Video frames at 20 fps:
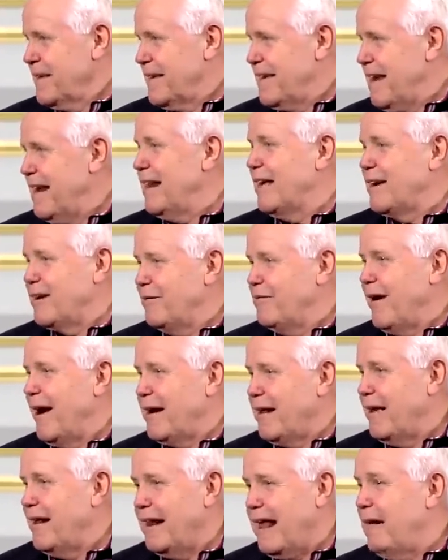Kenny could
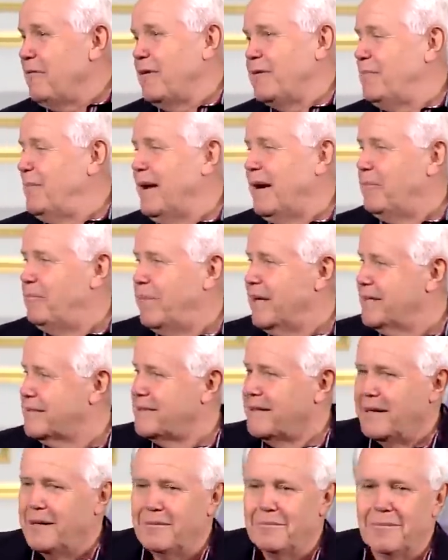write that would be a
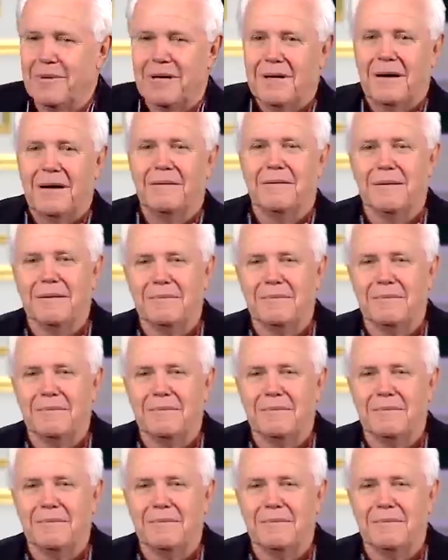best-selling book.